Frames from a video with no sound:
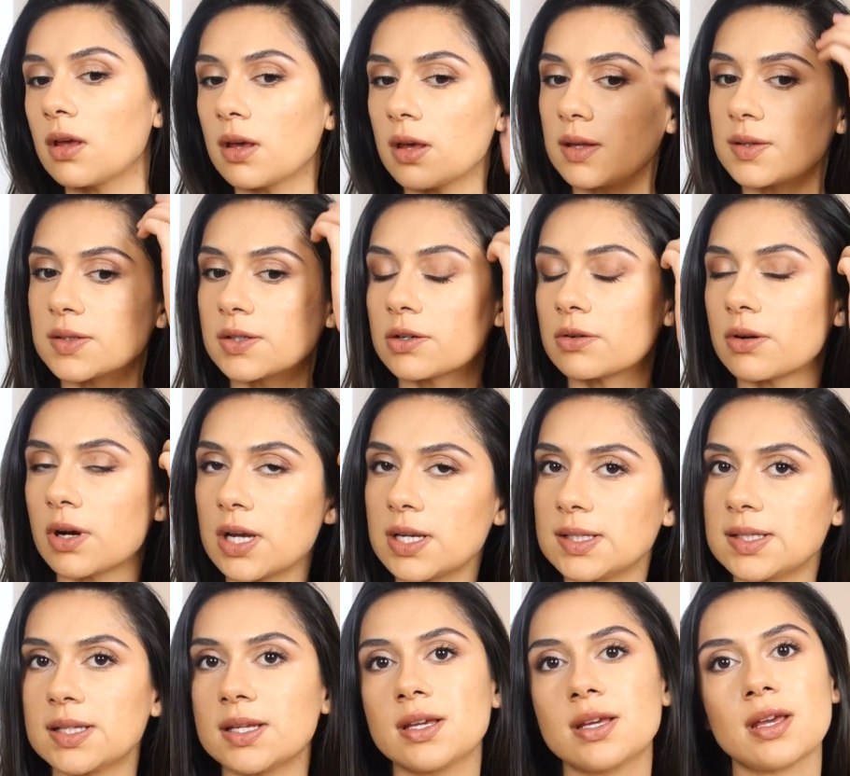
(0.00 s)
It's
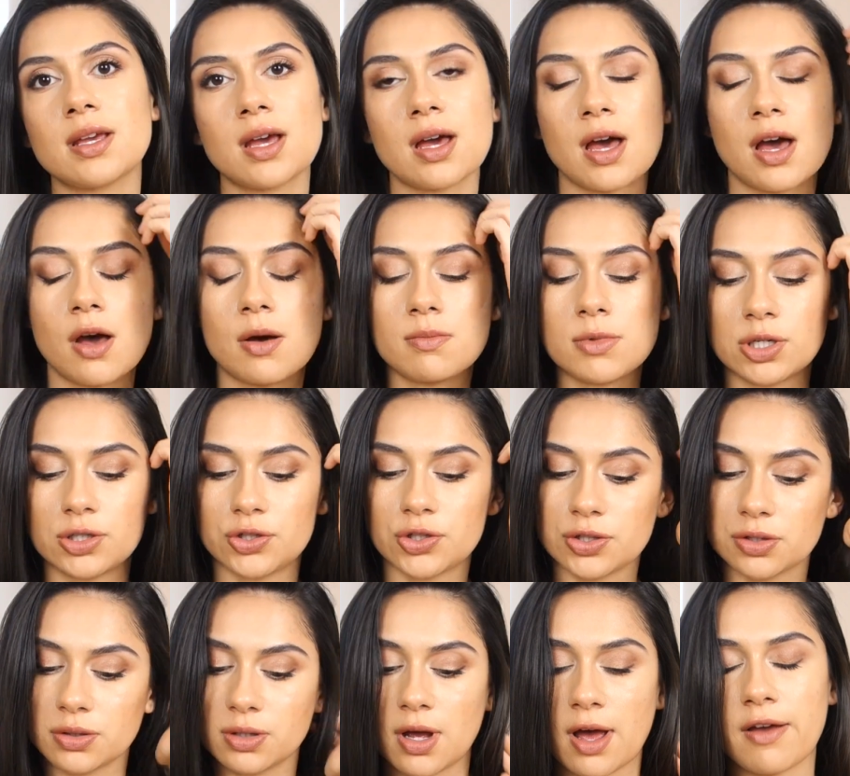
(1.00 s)
crazy how
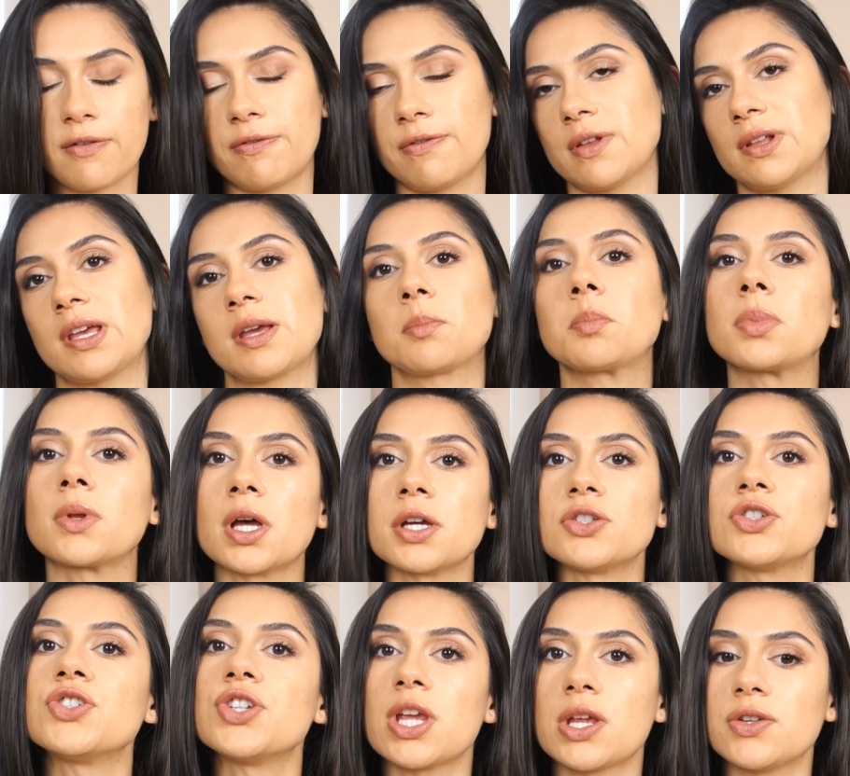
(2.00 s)
much I feel like
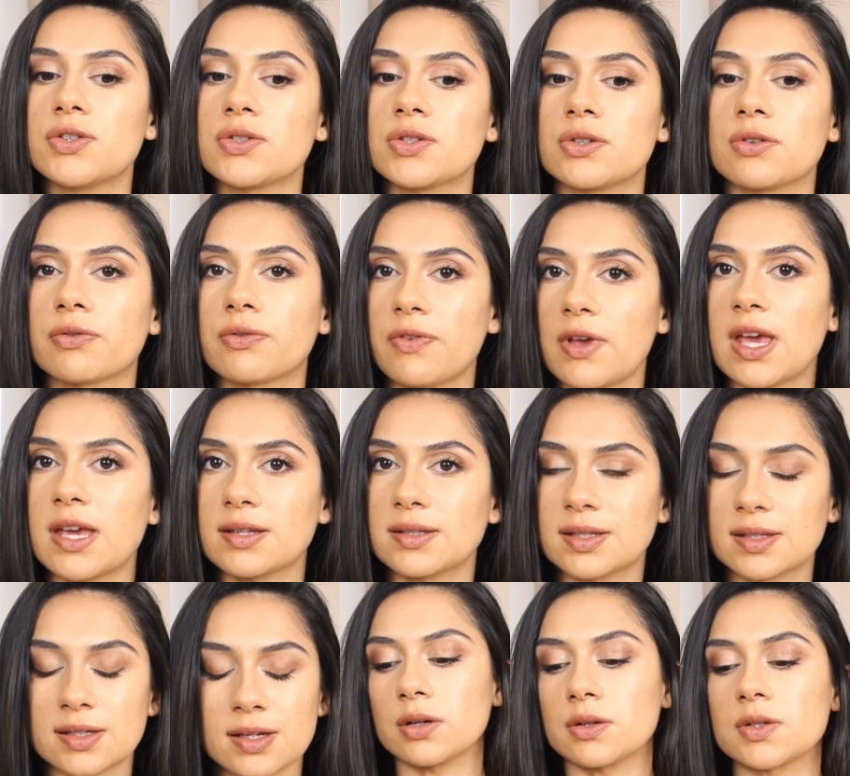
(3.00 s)
blush changes your face.